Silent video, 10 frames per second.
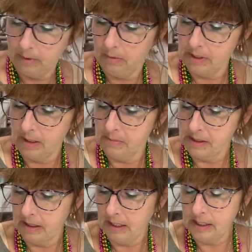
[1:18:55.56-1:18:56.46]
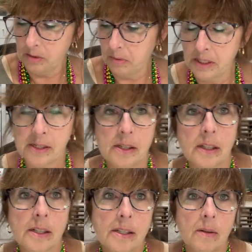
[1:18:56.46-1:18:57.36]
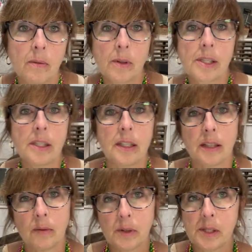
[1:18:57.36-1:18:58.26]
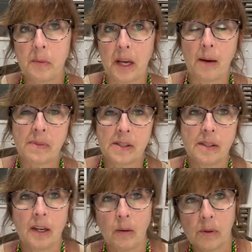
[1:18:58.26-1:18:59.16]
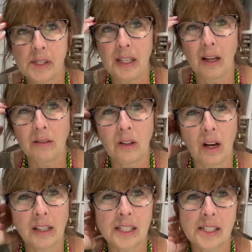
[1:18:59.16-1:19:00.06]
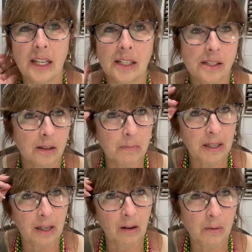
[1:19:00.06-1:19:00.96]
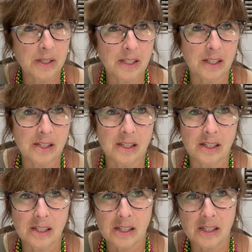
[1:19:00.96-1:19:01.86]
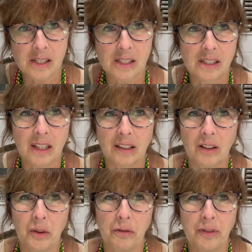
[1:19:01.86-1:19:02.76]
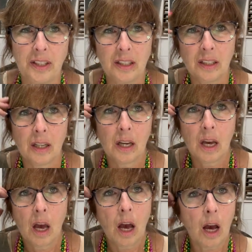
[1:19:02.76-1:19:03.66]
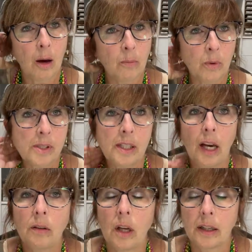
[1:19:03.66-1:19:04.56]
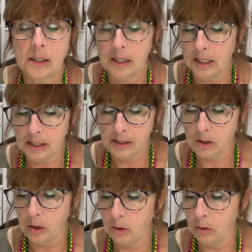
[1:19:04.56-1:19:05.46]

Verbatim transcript: if I'm what time is it? 8.26. We'll see. We'll see what happens tonight. We'll see how long it takes. Look, my hair always does this. Not goofy. Um, we'll see how long it takes